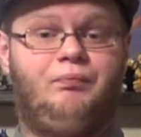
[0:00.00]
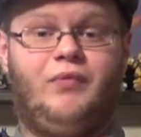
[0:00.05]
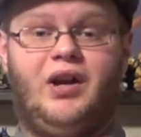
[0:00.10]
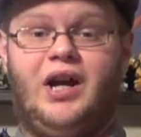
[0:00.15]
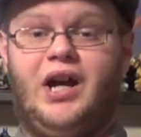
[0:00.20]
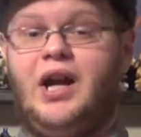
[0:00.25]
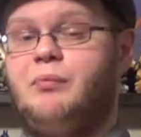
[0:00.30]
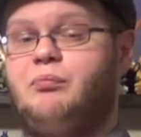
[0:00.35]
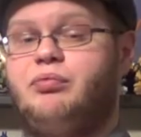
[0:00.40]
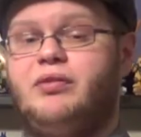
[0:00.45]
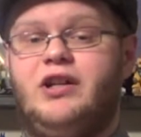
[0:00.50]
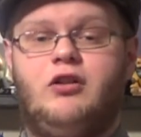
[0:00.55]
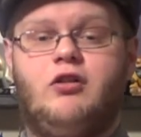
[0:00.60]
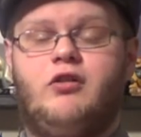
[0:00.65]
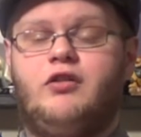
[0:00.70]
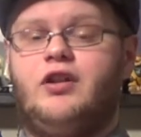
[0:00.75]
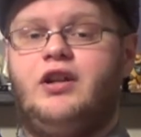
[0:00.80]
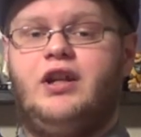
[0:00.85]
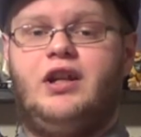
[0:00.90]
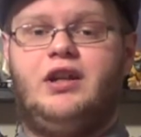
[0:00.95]
I
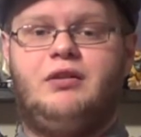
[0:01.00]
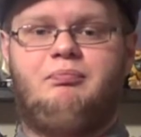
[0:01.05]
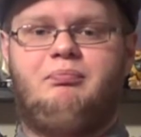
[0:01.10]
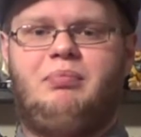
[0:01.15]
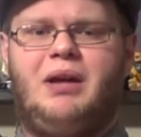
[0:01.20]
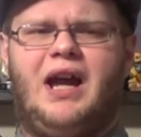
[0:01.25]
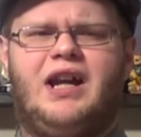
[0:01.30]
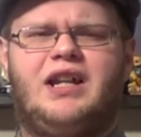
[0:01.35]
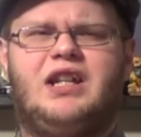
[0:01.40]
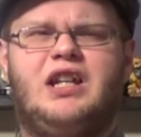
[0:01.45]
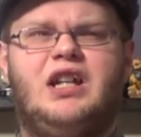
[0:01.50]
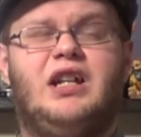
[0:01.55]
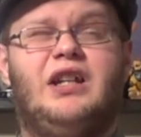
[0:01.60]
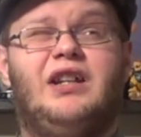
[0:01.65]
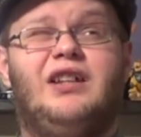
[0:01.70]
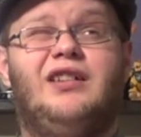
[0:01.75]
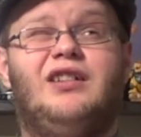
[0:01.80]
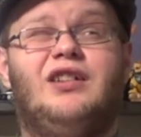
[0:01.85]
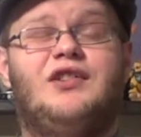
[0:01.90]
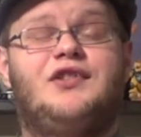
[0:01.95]
pre-ordered it back
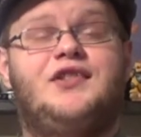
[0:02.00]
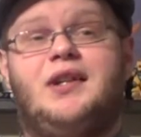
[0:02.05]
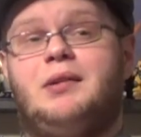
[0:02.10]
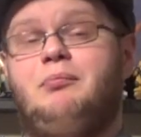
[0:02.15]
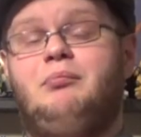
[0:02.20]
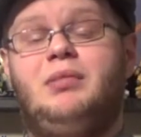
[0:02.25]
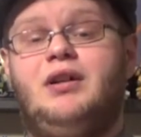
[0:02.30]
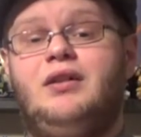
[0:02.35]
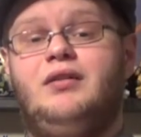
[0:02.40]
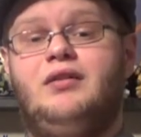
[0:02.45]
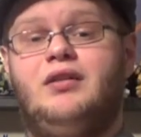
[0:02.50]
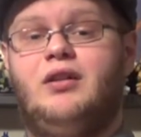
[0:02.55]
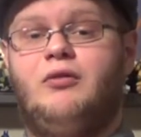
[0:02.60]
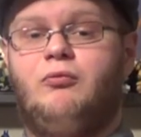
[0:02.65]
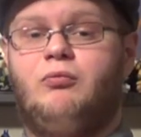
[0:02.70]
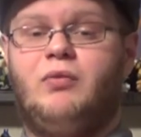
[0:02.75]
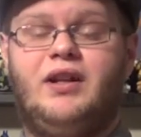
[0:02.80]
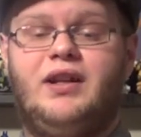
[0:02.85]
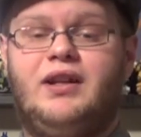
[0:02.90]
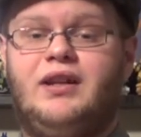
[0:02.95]
in December
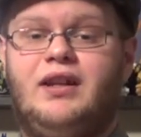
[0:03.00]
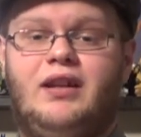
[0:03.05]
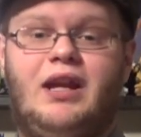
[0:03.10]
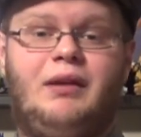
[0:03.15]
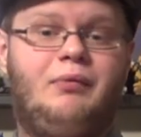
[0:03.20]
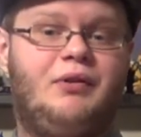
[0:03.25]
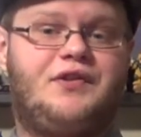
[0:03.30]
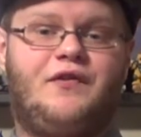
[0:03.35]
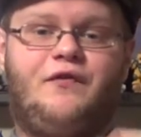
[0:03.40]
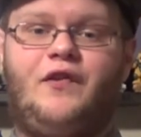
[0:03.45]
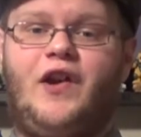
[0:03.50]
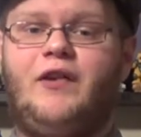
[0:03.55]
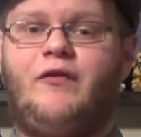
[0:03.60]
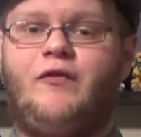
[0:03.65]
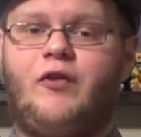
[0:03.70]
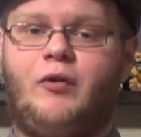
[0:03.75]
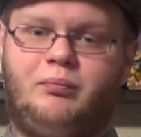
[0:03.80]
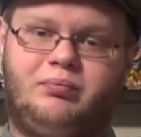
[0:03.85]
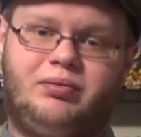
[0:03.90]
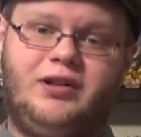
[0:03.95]
when he was
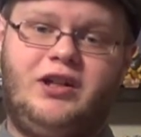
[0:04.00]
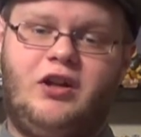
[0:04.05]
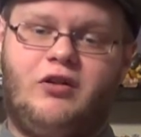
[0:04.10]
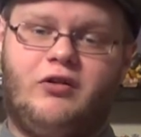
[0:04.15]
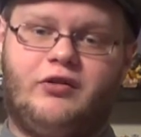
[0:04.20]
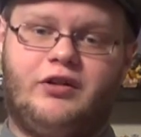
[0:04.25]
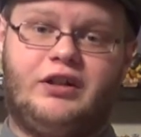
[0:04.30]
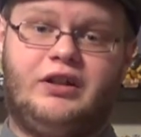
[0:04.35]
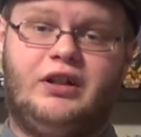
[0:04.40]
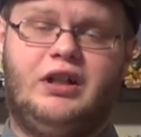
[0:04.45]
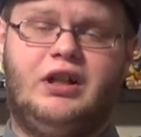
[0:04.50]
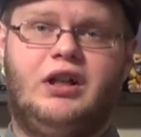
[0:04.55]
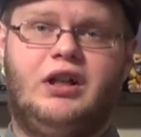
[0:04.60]
available for pre-order.